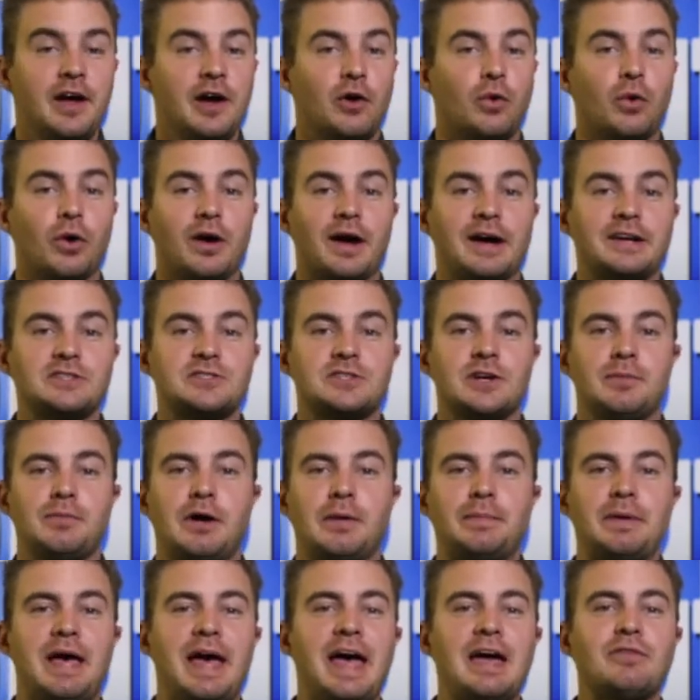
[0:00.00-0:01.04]
where I sum
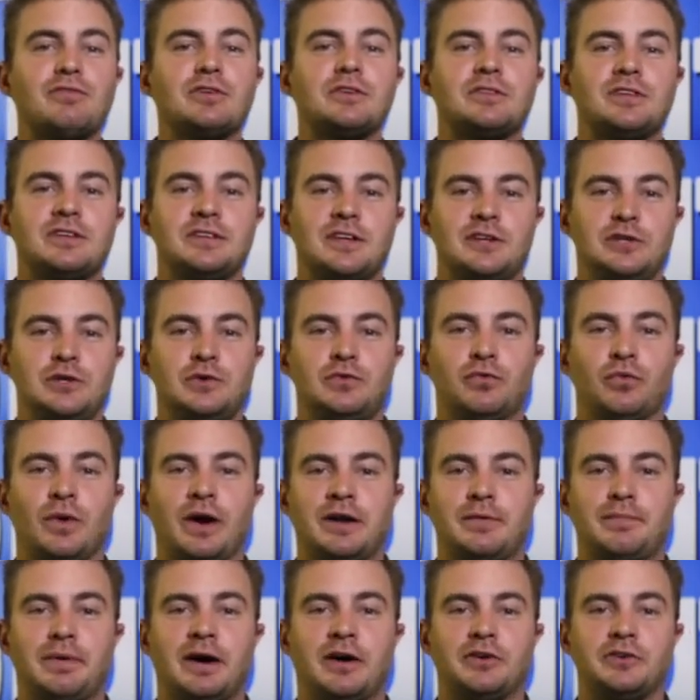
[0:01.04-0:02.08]
up everything that you've
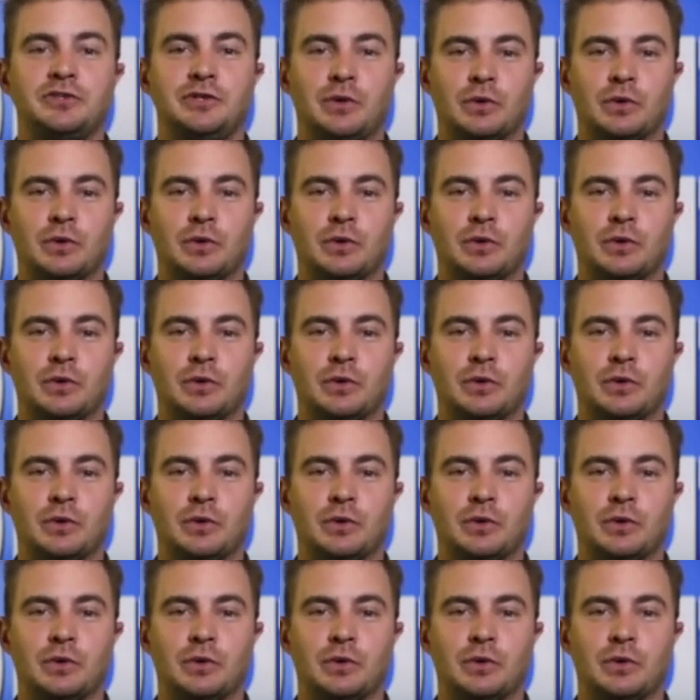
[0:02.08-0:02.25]
read about